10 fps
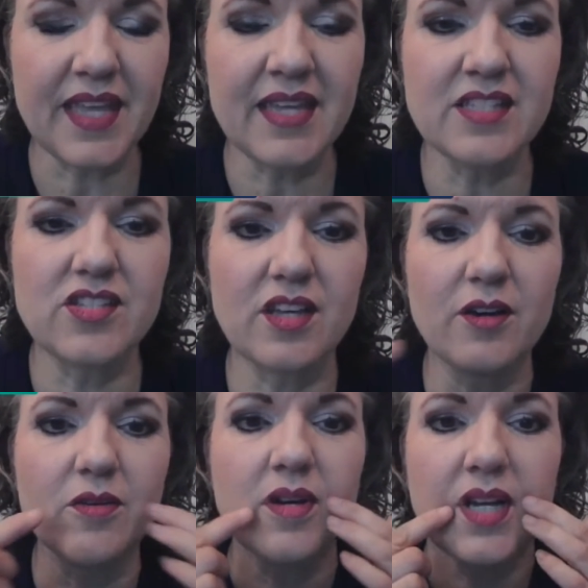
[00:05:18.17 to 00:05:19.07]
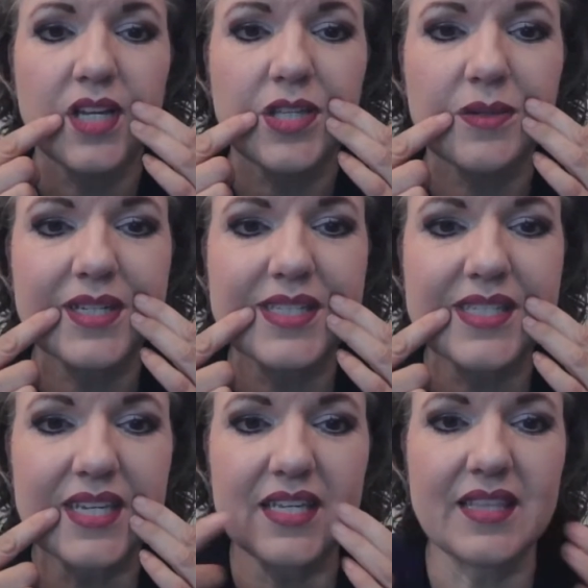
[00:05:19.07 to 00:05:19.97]
And so you can
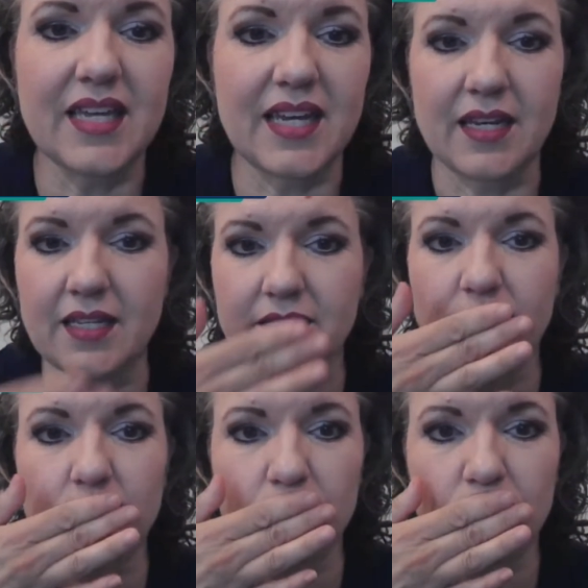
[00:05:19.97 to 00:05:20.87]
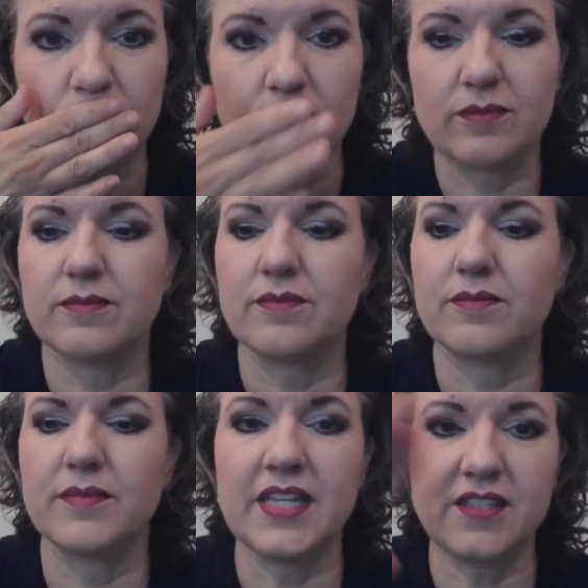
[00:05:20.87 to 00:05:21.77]
see that, and
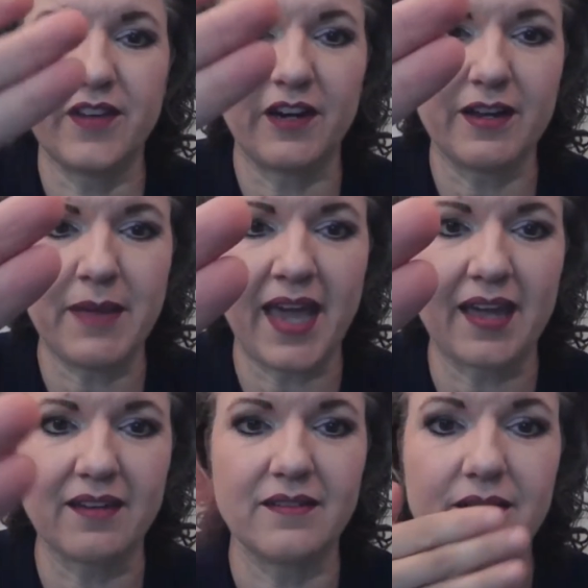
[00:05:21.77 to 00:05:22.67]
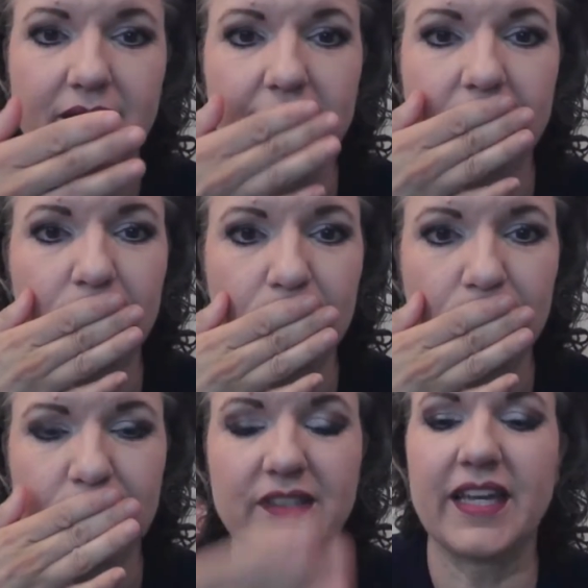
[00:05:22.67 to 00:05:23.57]
it's very matte.
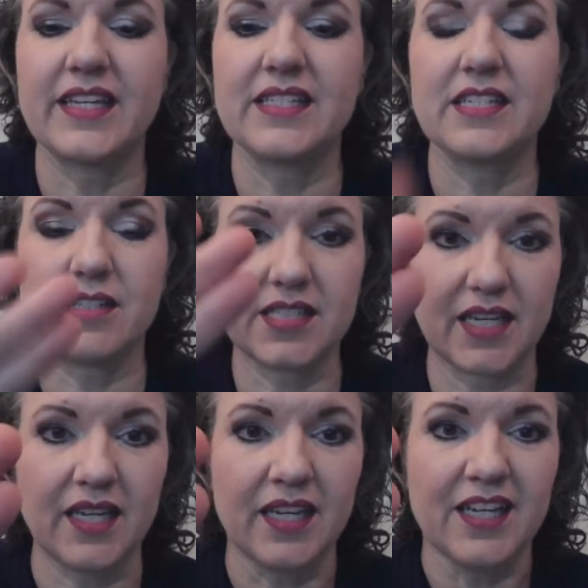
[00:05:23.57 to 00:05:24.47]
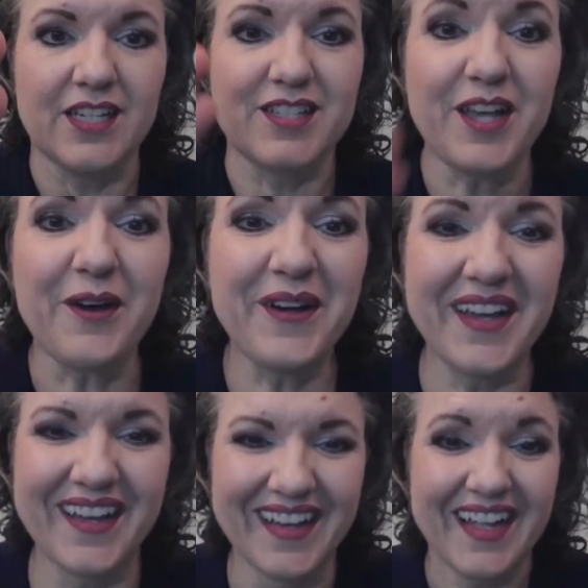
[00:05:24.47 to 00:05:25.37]
Like, seriously. So
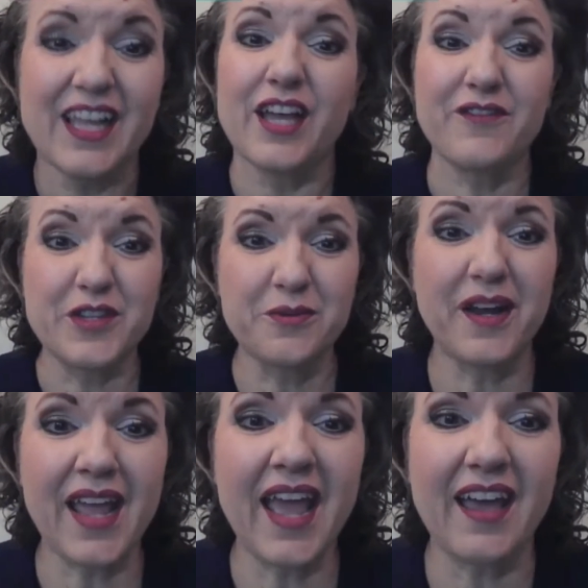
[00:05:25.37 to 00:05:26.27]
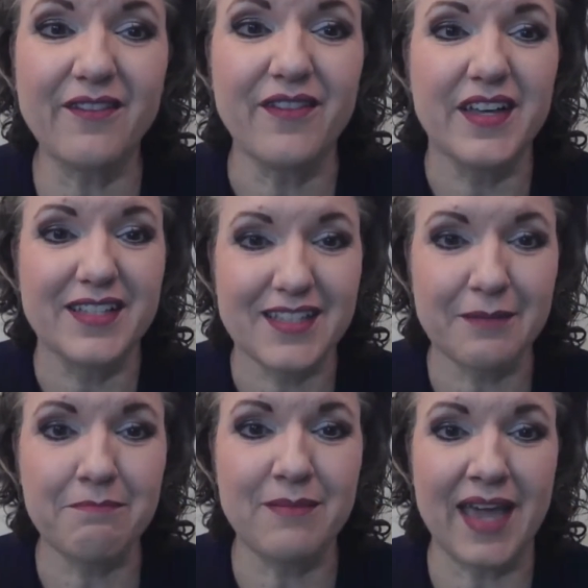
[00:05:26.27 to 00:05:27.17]
if you want to have
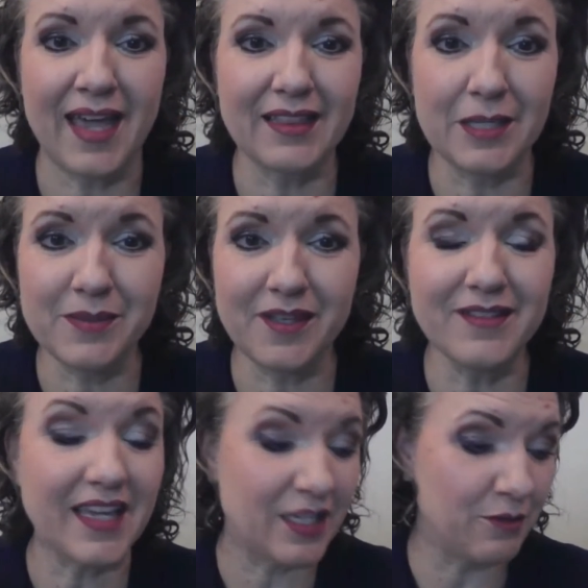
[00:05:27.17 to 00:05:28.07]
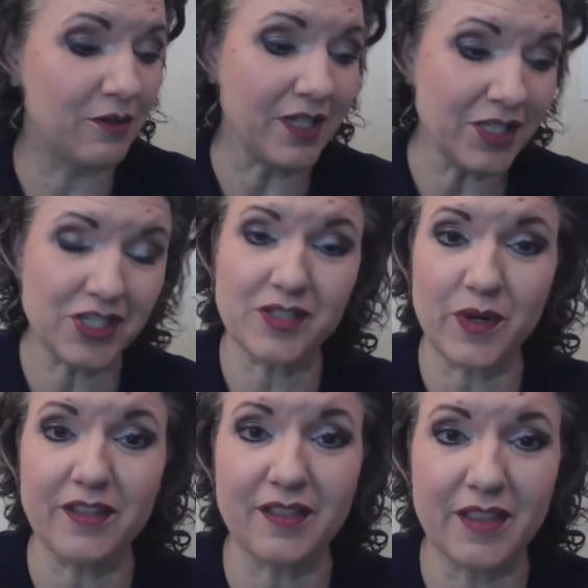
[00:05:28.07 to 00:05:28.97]
some matte lips all day, you could just
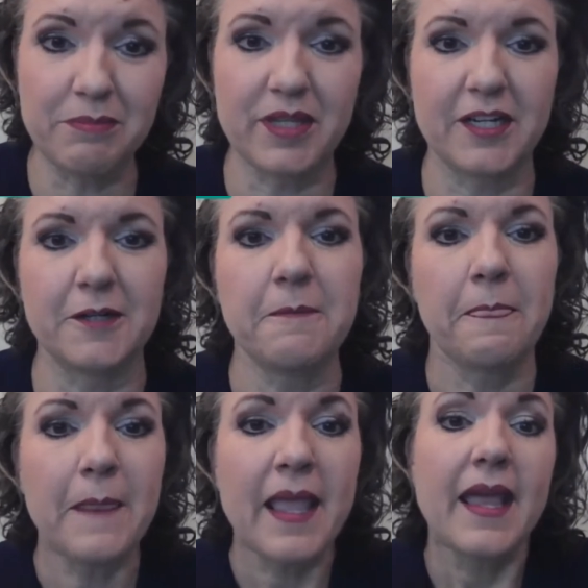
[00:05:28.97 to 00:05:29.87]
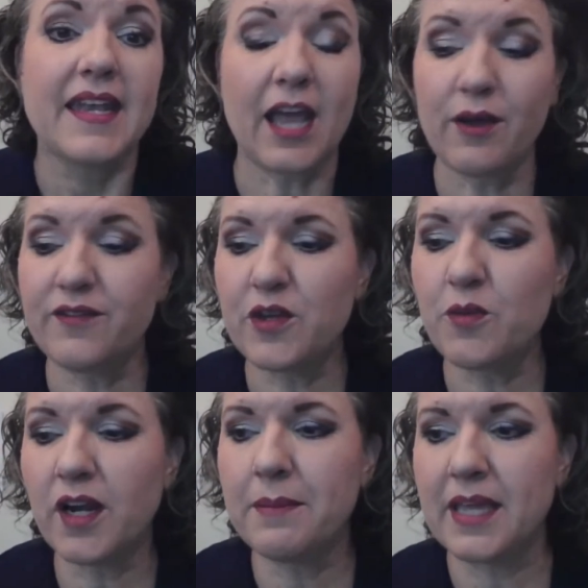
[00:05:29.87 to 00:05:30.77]
wear the lip liner. Now, if you
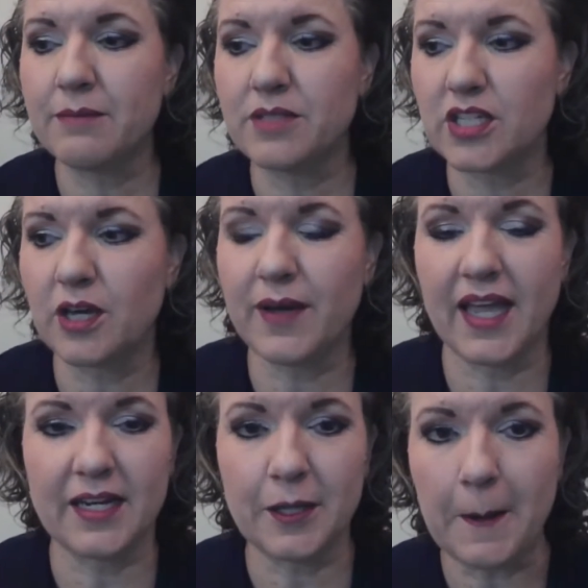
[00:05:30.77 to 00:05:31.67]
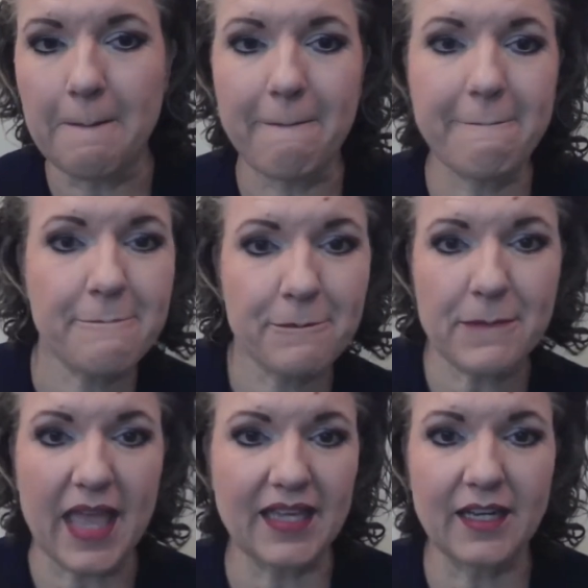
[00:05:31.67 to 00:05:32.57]
want to be able to go ahead and
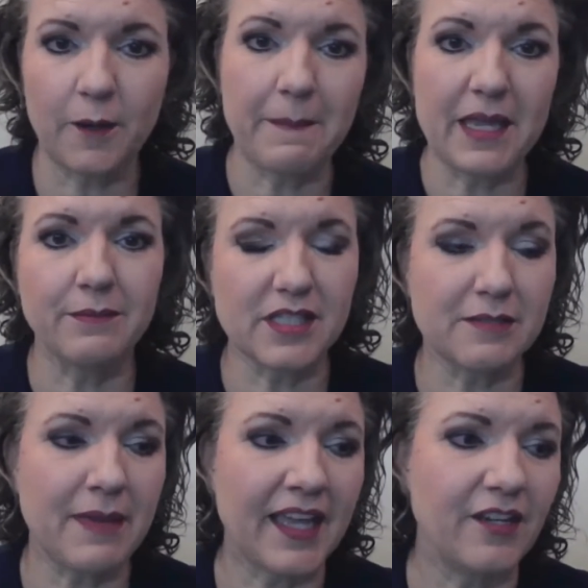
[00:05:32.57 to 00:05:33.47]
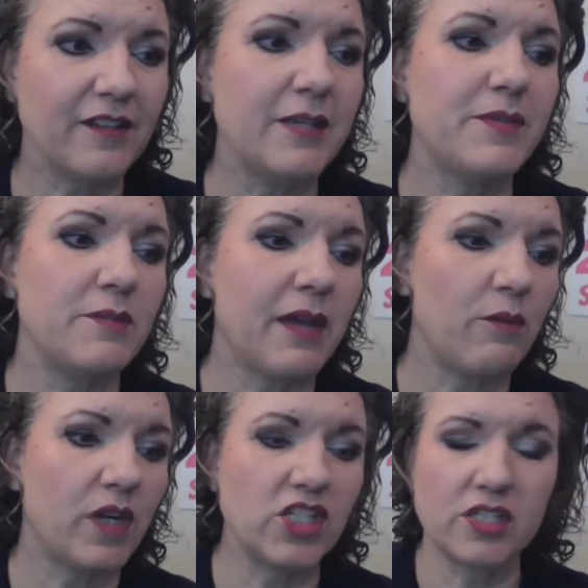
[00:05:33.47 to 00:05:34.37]
go, you know, be able to smack your lips, you
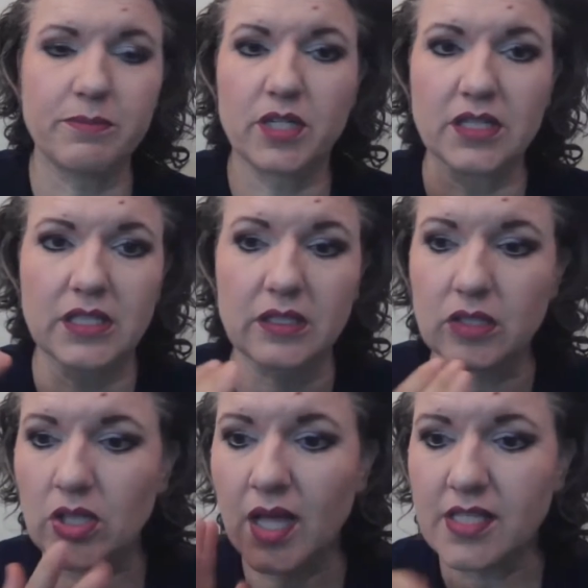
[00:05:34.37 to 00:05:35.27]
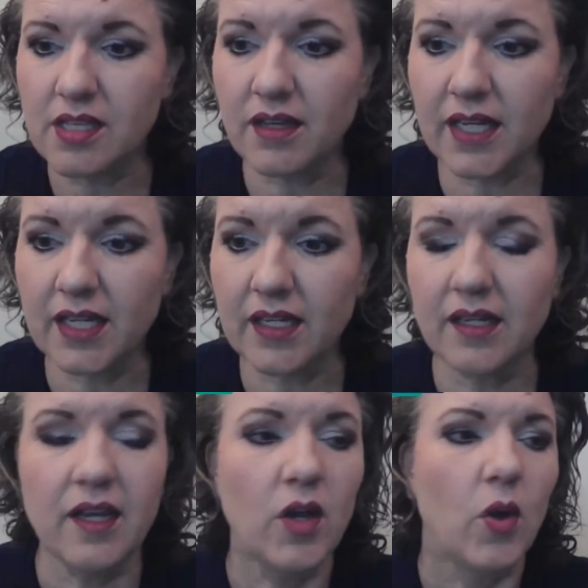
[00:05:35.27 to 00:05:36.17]
might want to just put a little gloss on
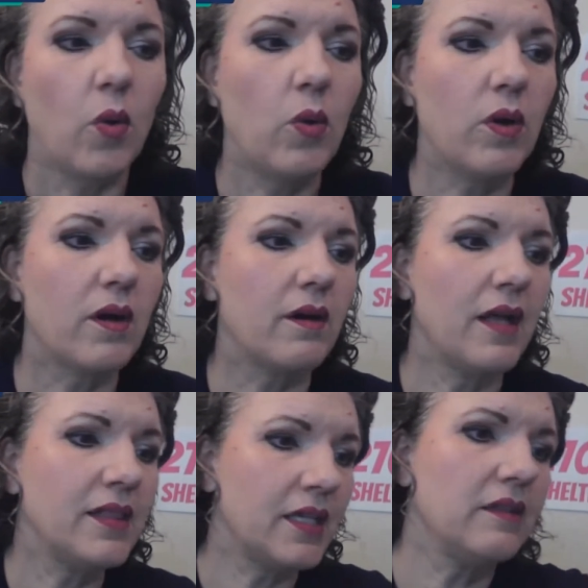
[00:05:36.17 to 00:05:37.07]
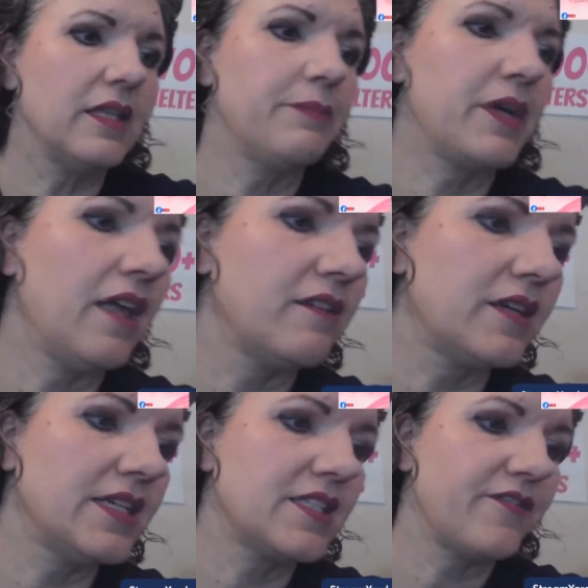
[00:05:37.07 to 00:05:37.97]
it, or a little lip
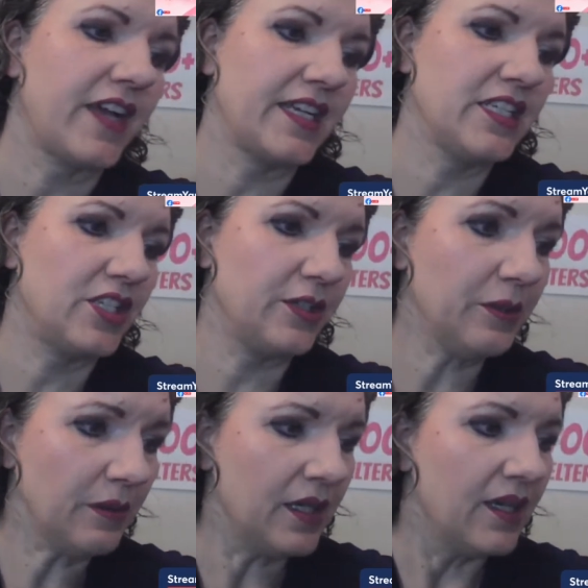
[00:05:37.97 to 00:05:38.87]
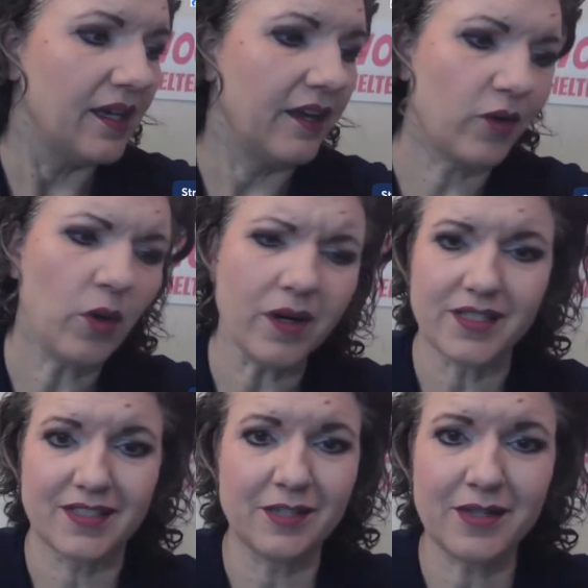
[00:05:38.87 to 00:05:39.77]
color is fine too. Of
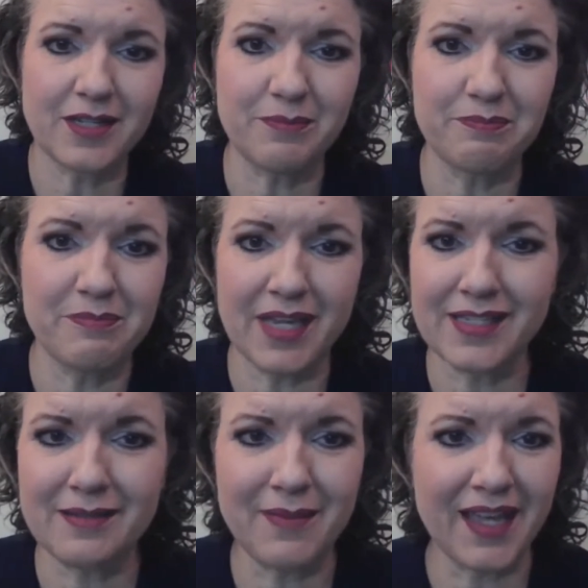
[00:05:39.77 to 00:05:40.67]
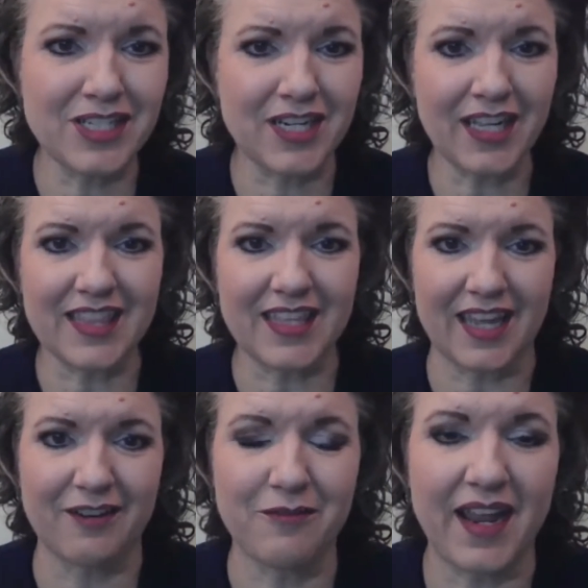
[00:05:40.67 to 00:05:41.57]
course, you could mix and match
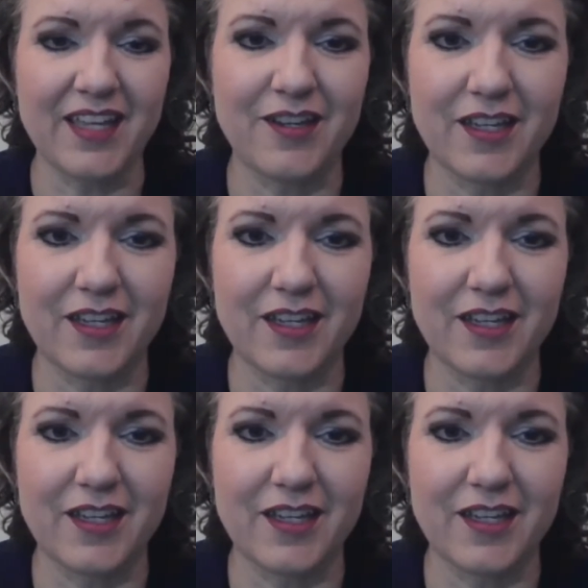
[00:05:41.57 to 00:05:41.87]
anything, right?